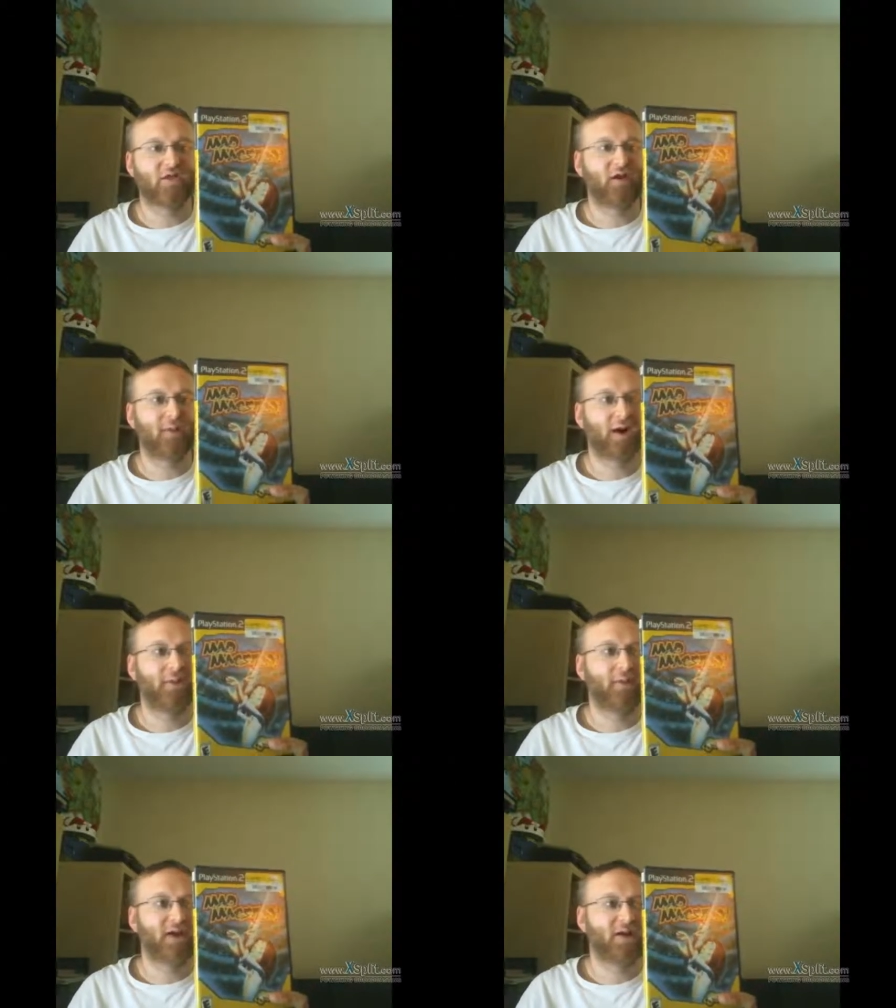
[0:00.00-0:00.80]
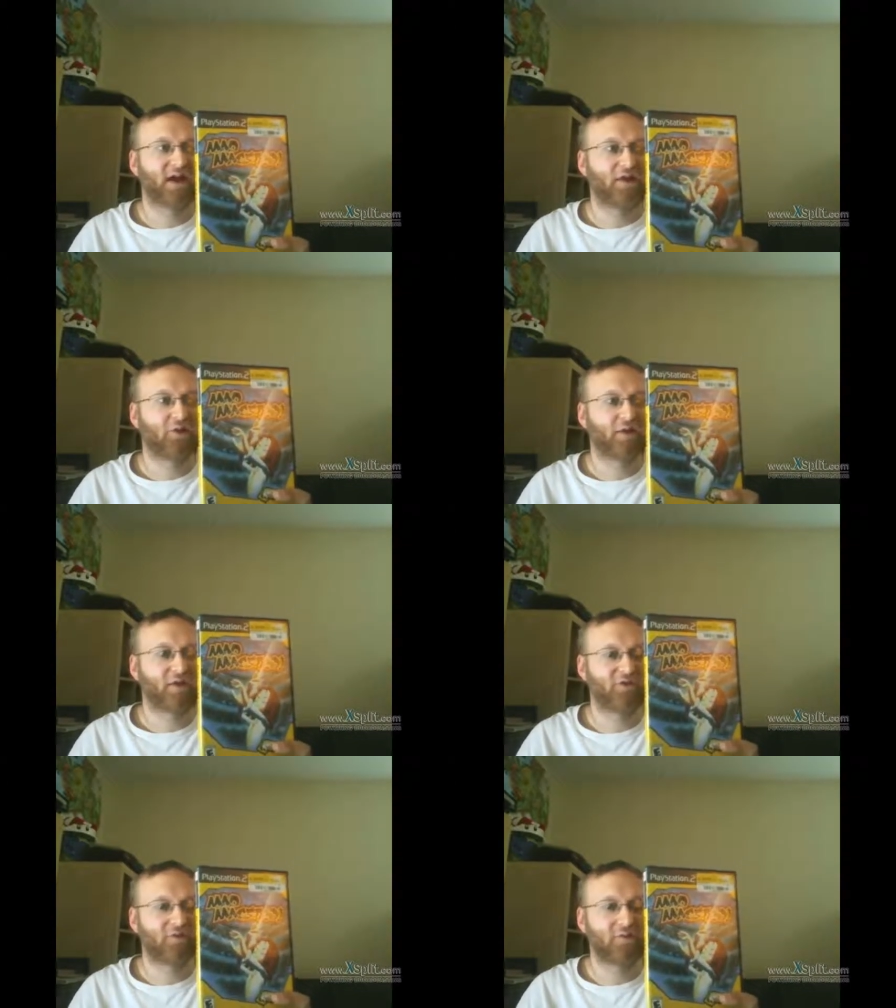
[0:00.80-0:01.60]
It's all about being like an
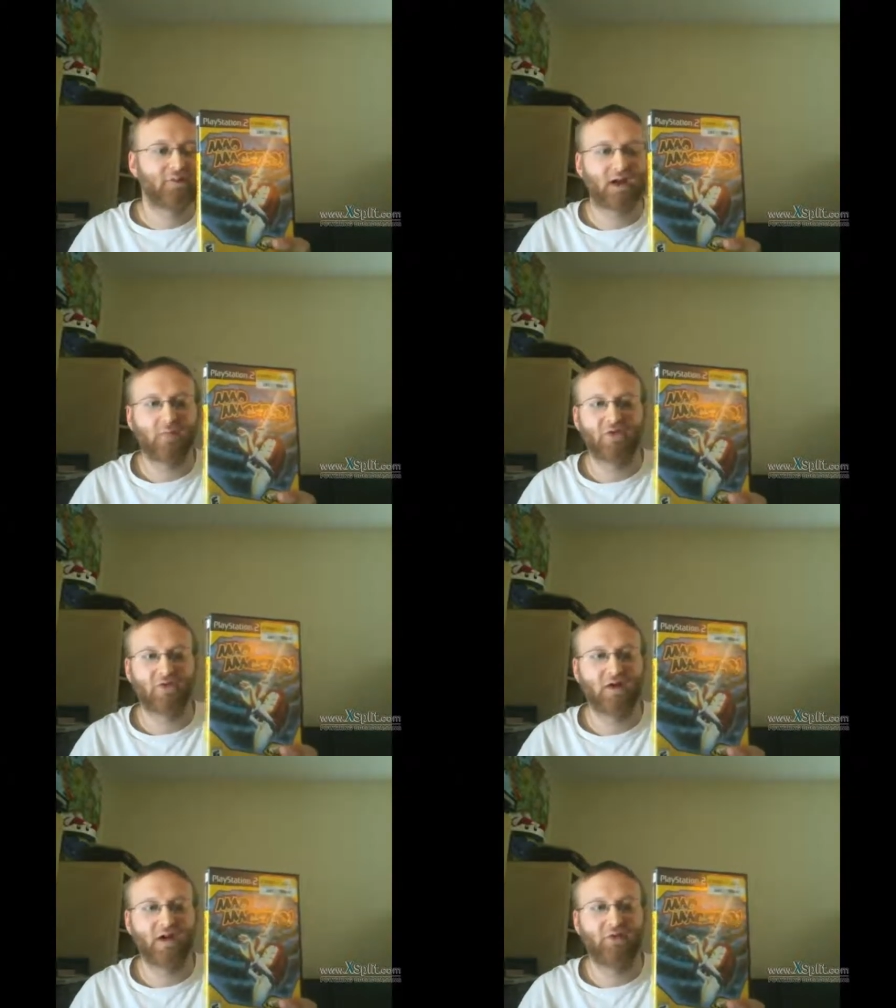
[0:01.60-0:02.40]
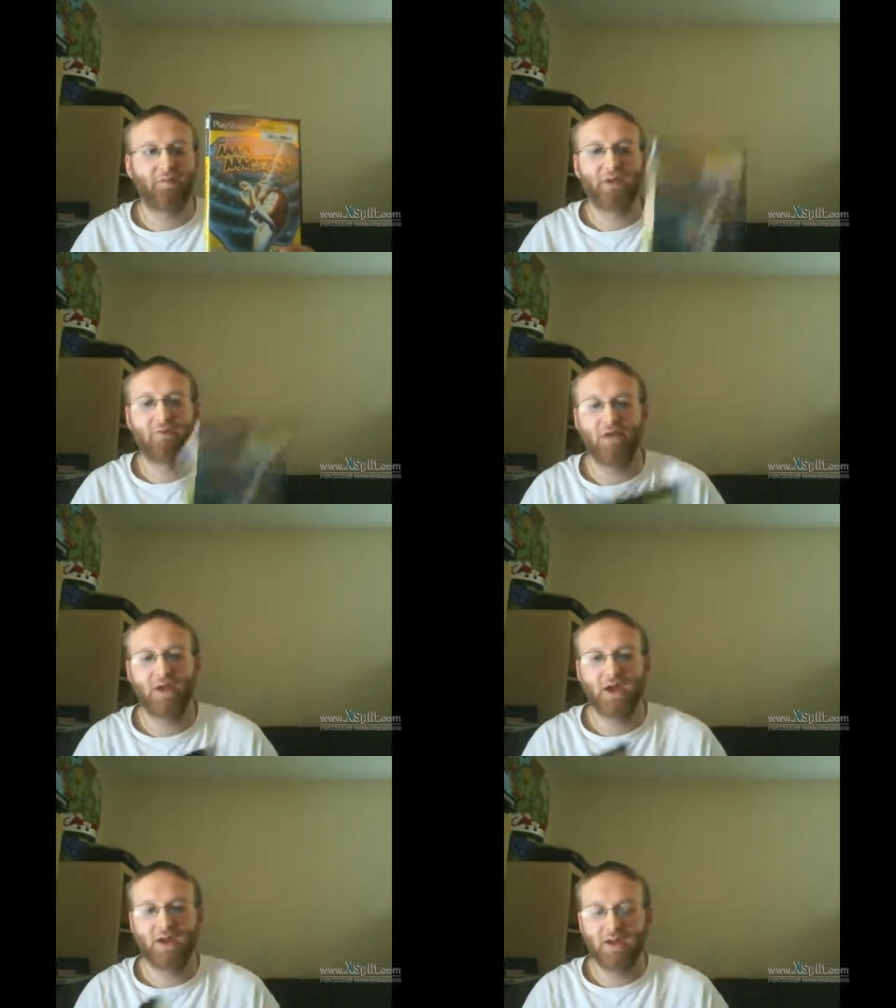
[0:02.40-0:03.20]
orchestra with like a bunch of crazy people
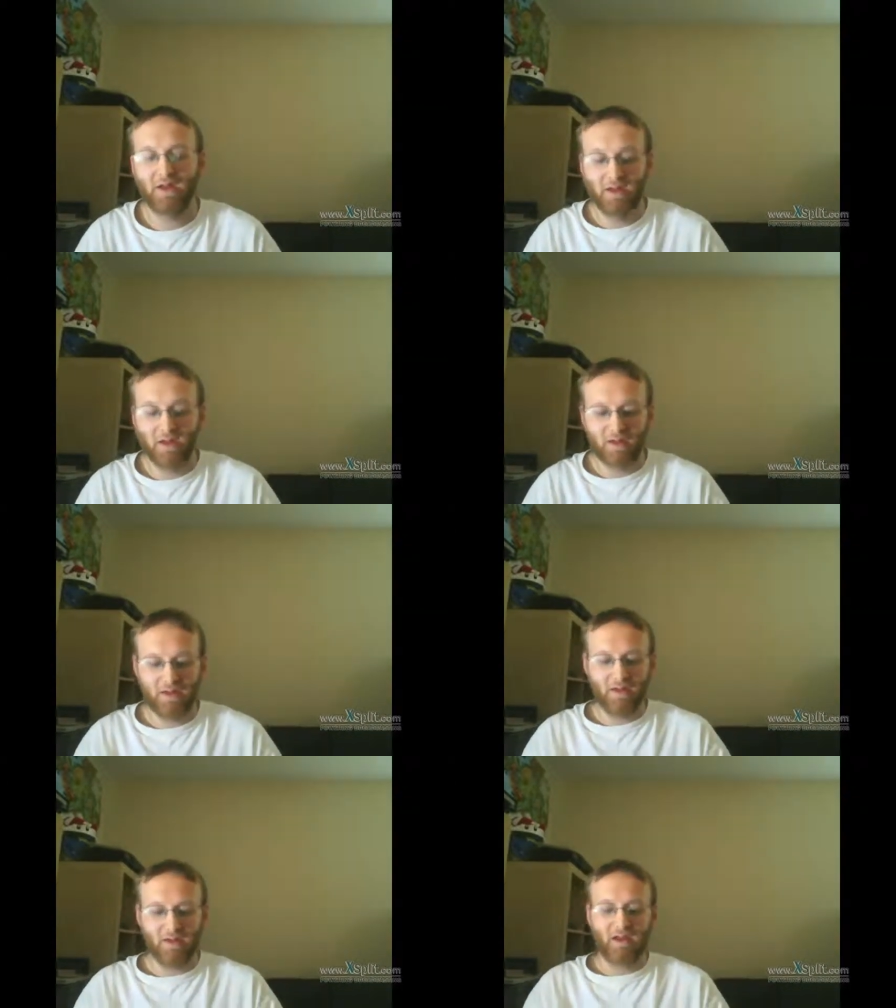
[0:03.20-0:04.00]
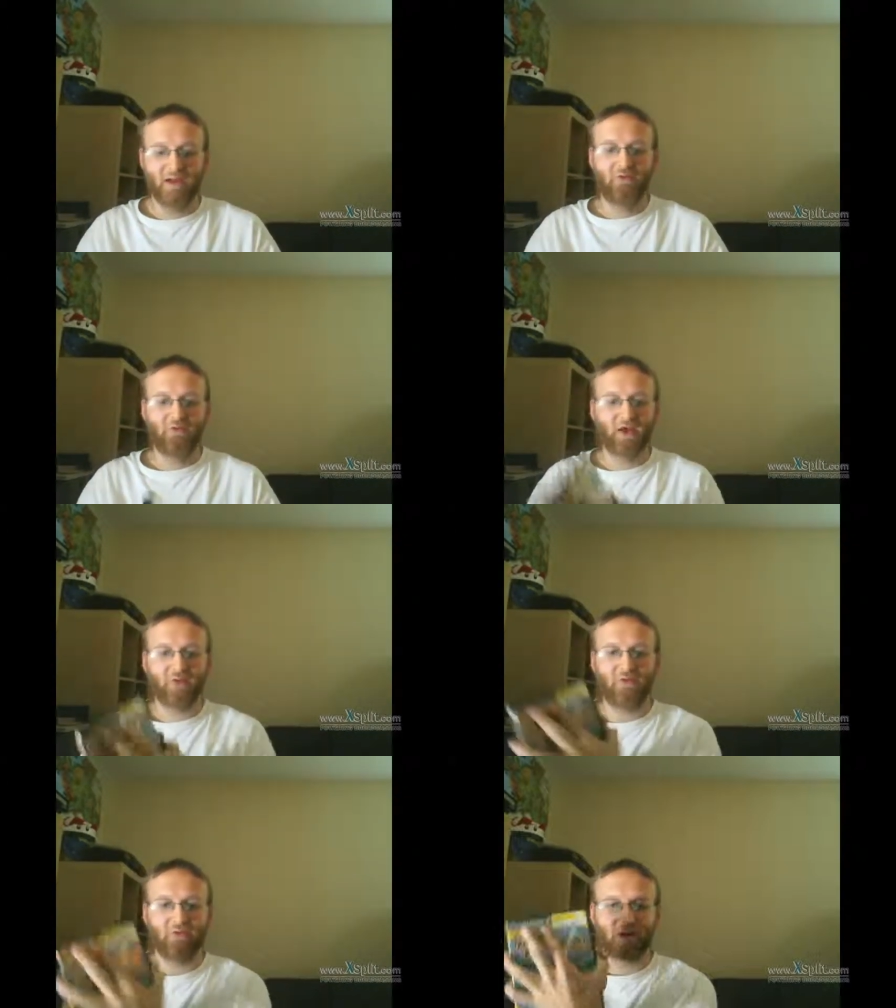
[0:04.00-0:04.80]
in it. It's still got
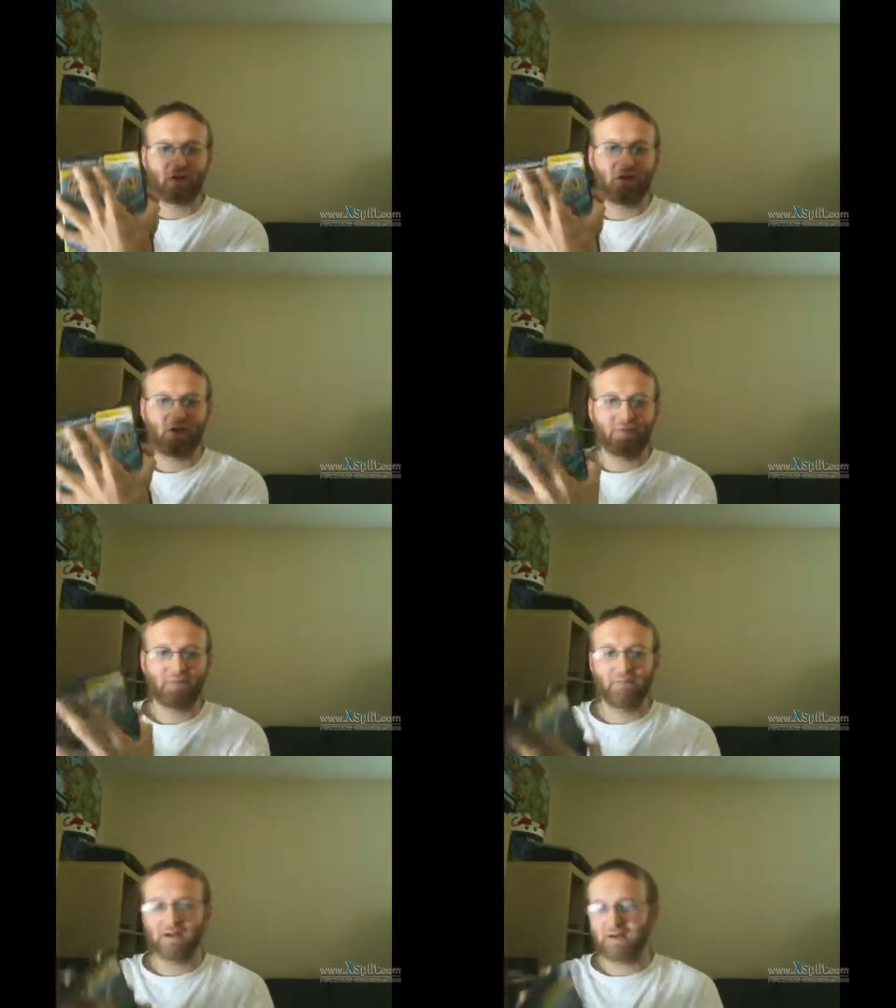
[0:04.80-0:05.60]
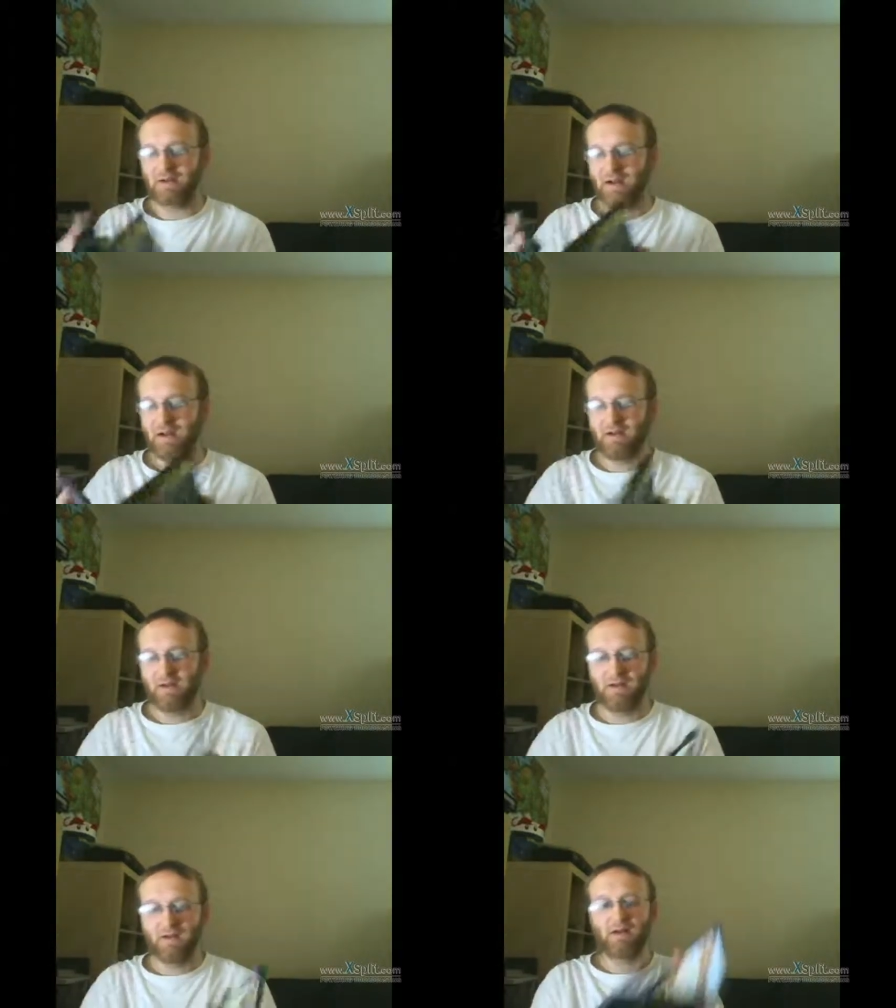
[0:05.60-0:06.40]
the stickers on it from there.
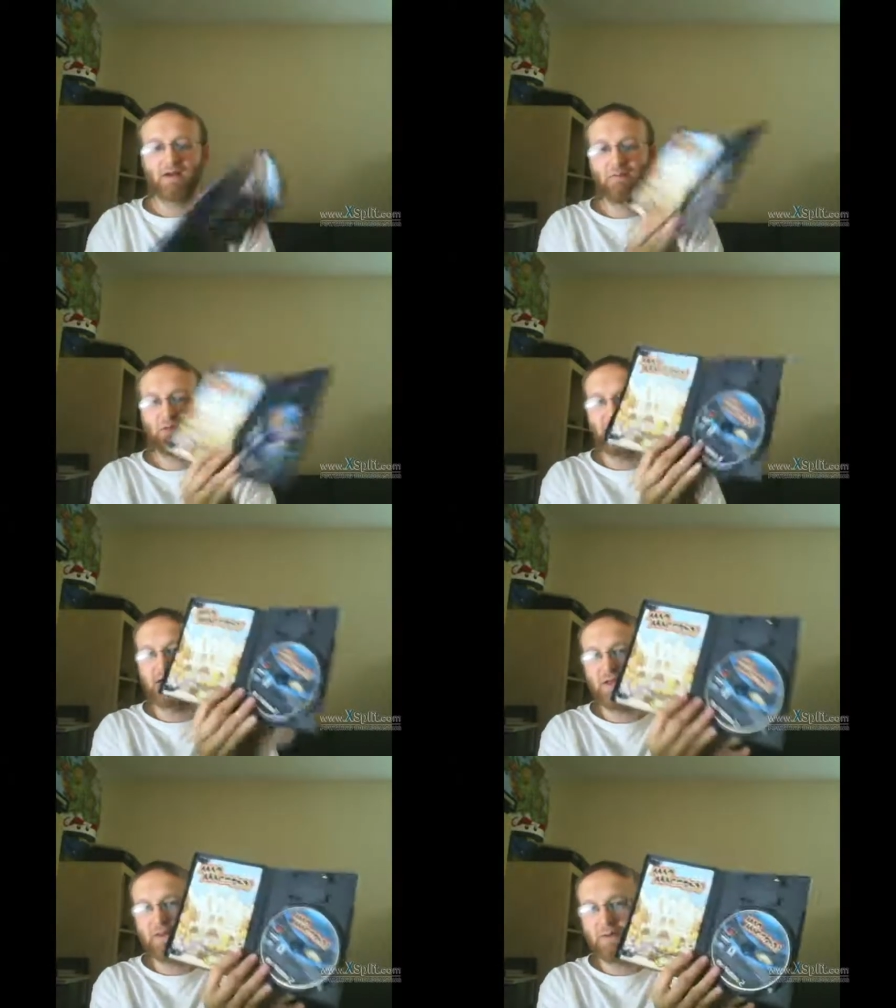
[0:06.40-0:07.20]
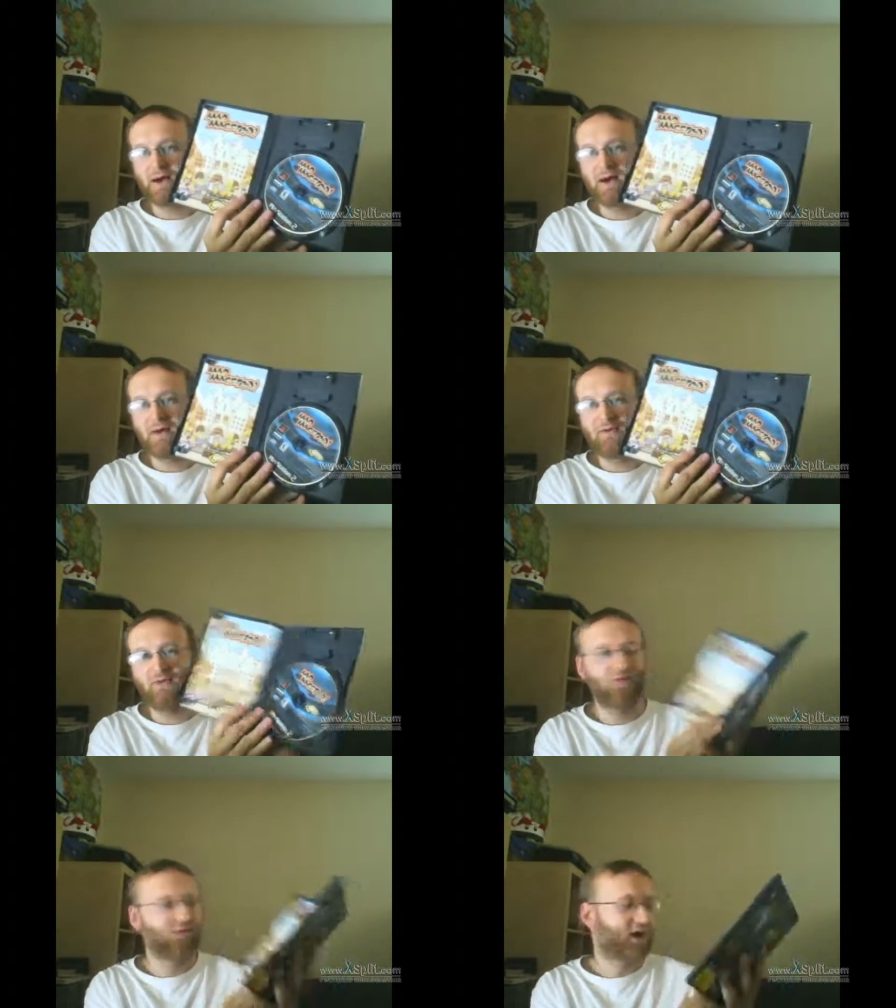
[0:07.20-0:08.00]
Complete in the
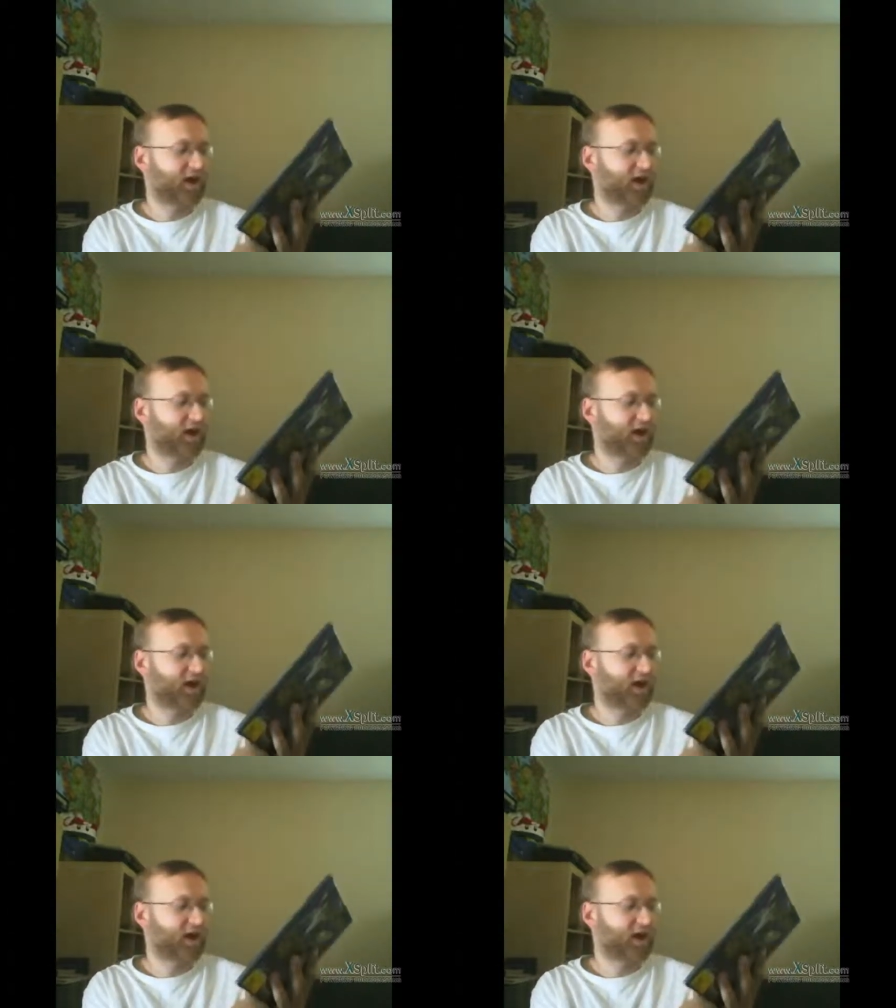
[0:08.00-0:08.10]
box.